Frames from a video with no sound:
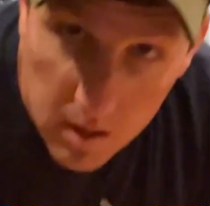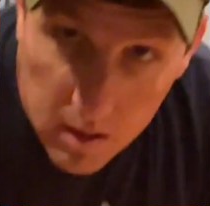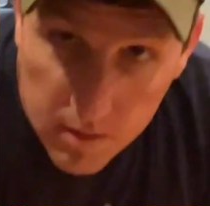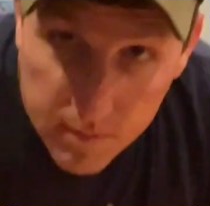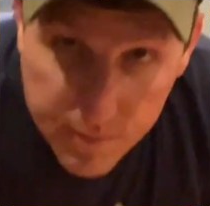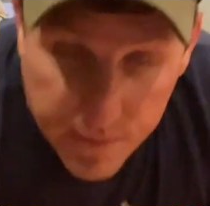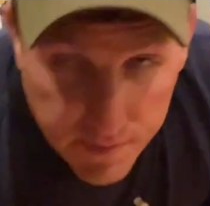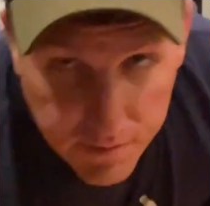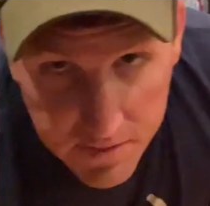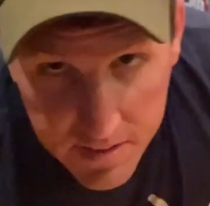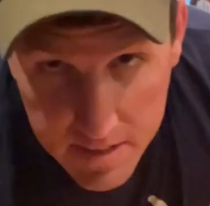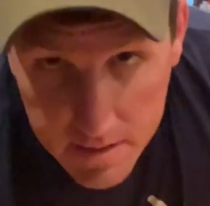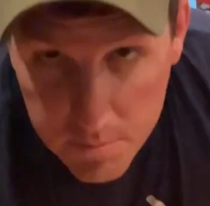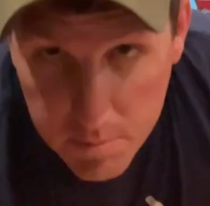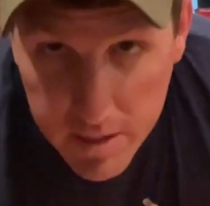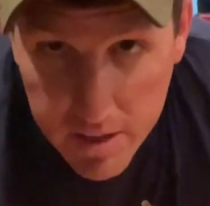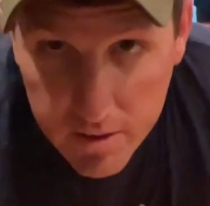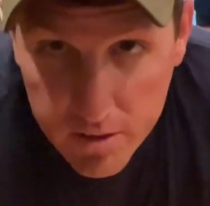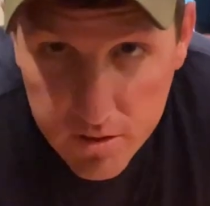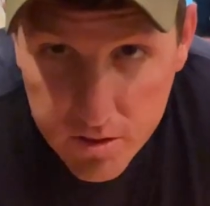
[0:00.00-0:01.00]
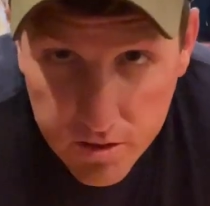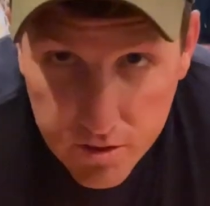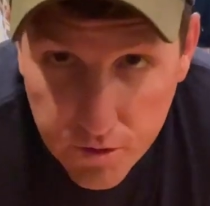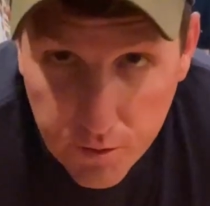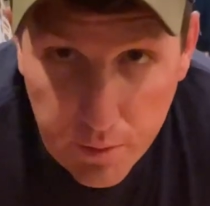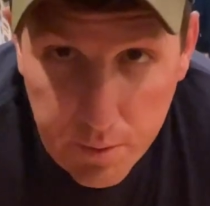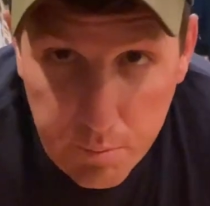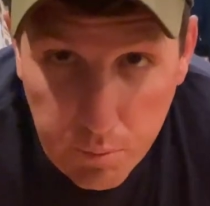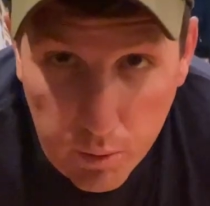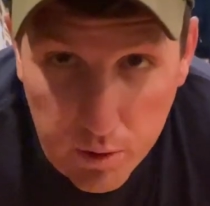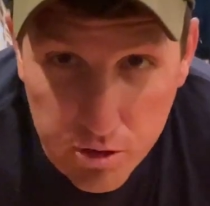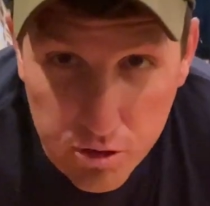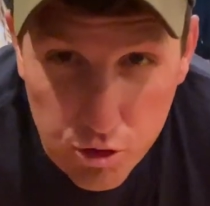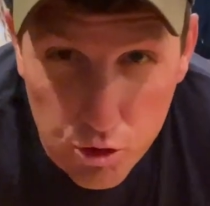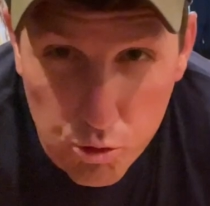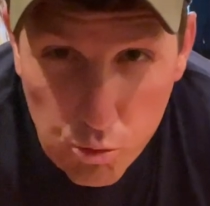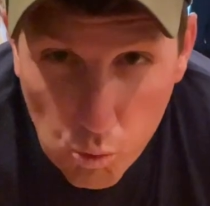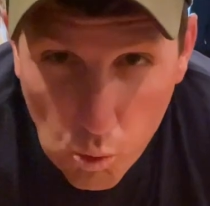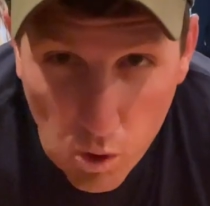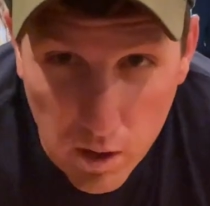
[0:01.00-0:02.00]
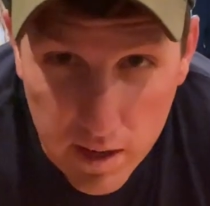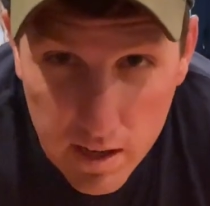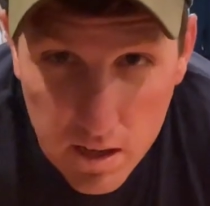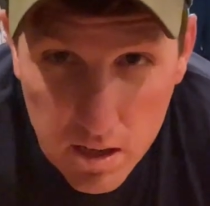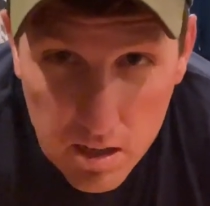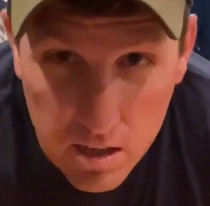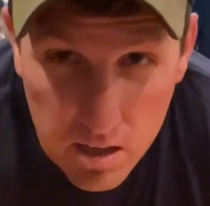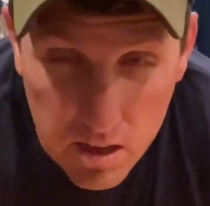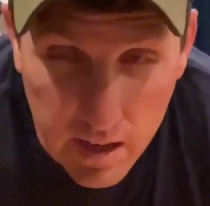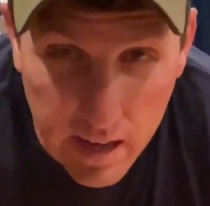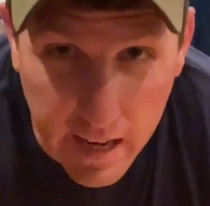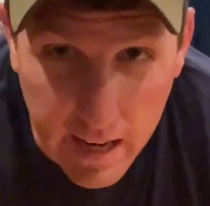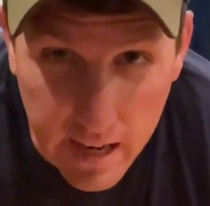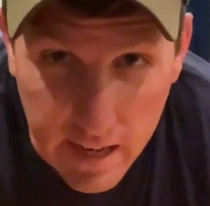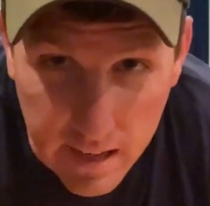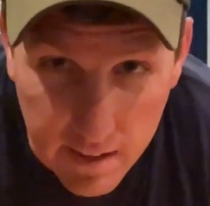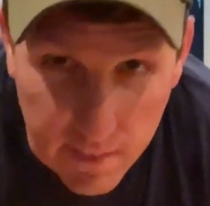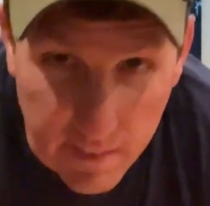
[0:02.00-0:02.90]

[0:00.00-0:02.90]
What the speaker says: 15 meters is 3.21, and